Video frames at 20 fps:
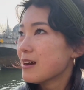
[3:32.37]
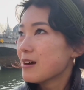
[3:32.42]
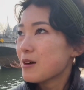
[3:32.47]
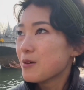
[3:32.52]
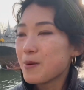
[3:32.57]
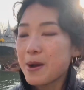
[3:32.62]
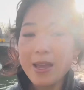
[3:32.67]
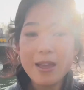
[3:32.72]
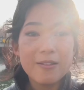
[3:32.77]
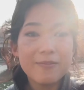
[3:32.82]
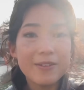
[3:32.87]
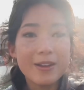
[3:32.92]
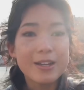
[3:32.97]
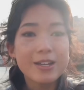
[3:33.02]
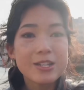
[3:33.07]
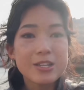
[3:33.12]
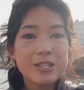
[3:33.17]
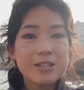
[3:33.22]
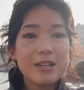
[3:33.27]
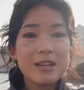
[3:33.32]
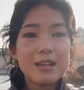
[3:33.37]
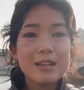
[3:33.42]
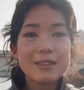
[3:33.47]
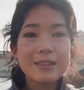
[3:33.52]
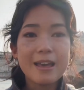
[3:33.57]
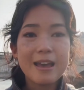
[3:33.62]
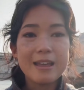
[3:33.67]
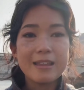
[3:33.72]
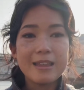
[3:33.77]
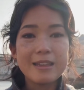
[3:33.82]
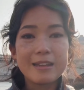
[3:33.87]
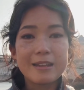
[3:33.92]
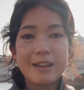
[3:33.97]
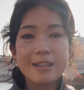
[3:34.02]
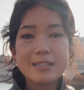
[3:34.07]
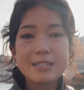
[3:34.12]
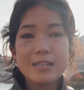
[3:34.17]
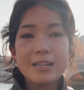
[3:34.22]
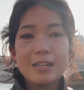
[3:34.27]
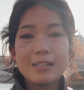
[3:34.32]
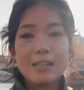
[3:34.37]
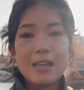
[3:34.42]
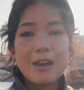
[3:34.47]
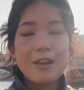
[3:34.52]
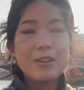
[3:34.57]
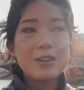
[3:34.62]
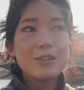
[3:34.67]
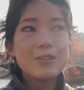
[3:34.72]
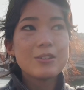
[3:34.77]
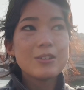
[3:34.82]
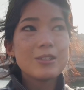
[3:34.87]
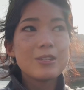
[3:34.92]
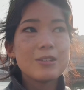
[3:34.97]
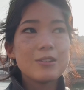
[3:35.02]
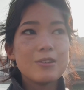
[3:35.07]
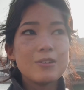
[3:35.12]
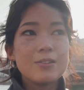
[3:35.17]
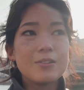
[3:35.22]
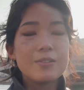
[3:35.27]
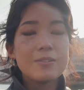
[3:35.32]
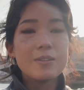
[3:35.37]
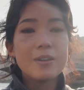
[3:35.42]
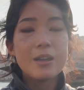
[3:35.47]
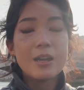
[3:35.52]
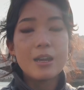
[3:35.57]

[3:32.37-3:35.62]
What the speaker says: way of functioning that like doesn't allow you to